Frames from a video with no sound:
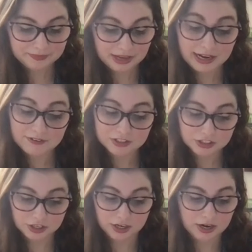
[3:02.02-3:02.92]
I gave it
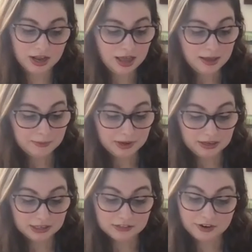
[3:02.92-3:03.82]
to her, but
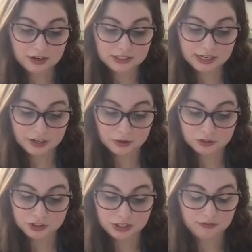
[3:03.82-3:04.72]
as far as I know,
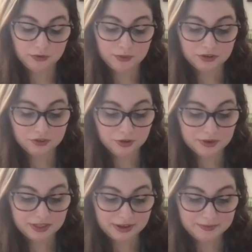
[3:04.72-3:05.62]
she never went through
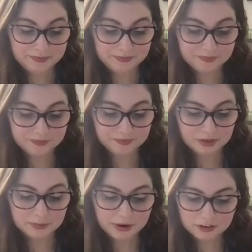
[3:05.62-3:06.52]
with it.
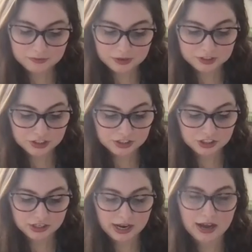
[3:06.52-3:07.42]
A part of me wishes that
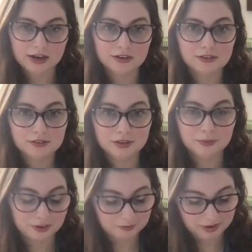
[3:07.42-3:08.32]
she had. It
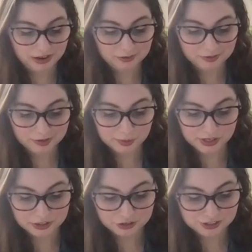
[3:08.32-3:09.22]
would have made for a more
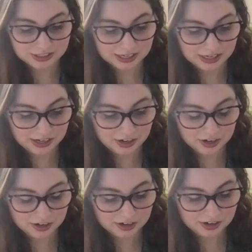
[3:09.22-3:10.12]
interesting
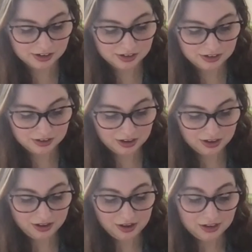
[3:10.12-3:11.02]
year.
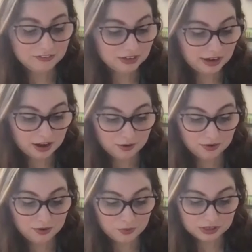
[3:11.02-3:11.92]
Even
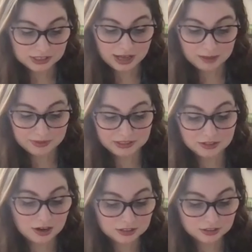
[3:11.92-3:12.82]
now, Wanda Alpin
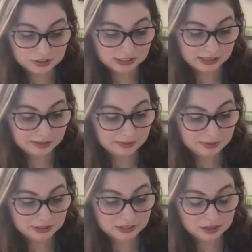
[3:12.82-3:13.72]
talks in her sleep
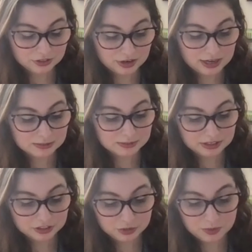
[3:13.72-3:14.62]
and tells her husband
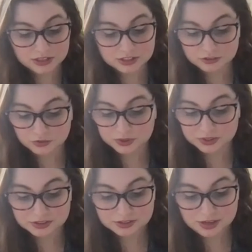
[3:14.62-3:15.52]
that she wants a
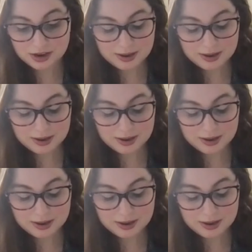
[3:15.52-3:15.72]
divorce,